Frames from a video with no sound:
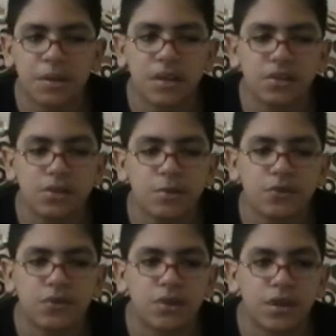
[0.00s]
gonna do it
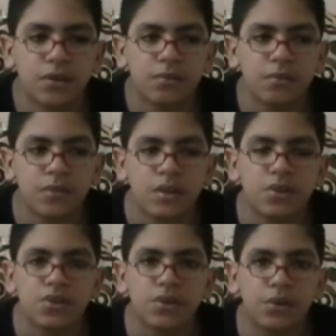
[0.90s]
for you.
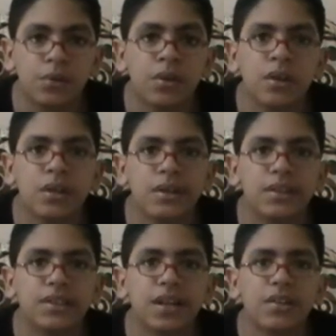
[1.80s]
So he
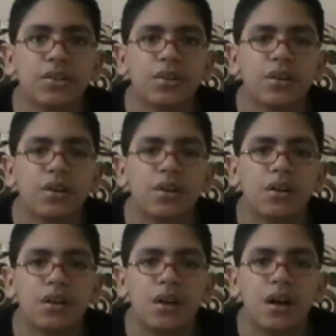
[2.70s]
said to her,
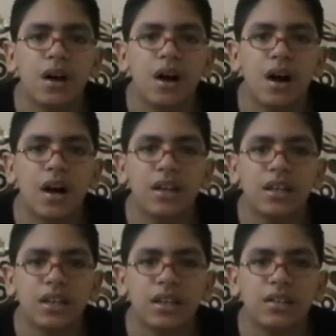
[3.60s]
I
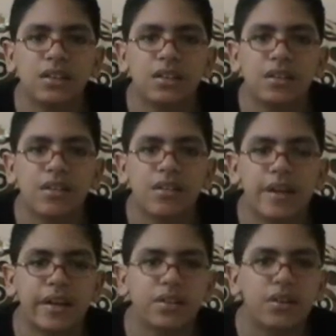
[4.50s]
need
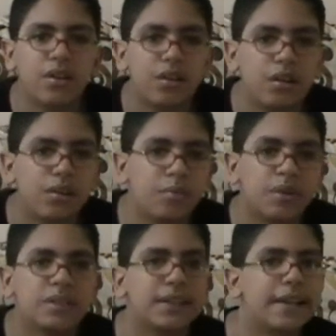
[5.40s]
that girl,
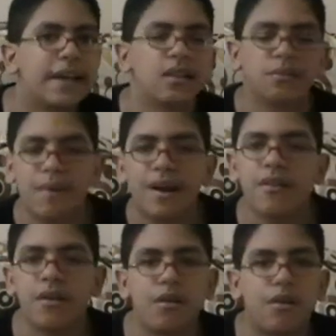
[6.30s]
but I can't marry
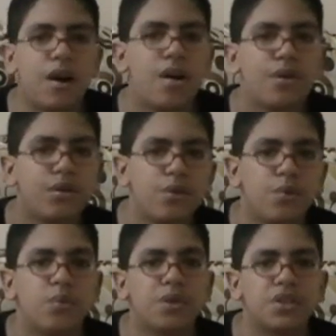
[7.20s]
her. Another
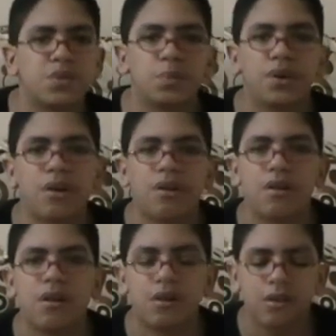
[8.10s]
witch put
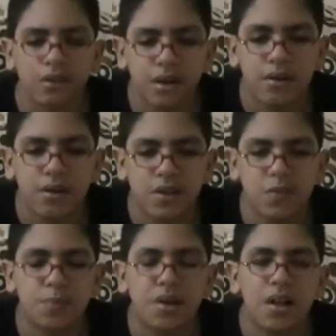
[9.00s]
on her a
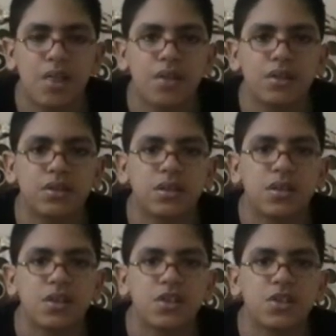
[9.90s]
spell that
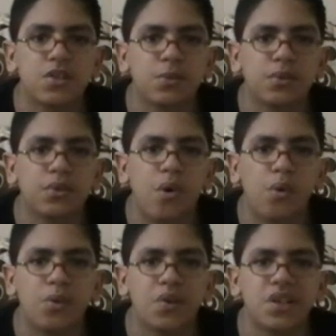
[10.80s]
she would
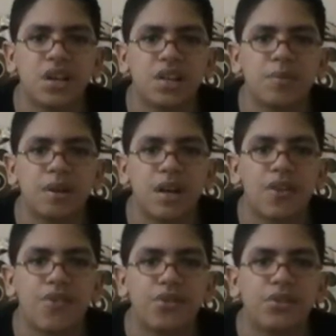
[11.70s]
always hate me,
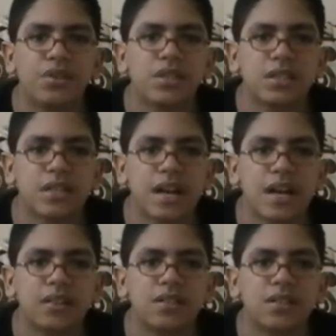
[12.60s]
and this cat,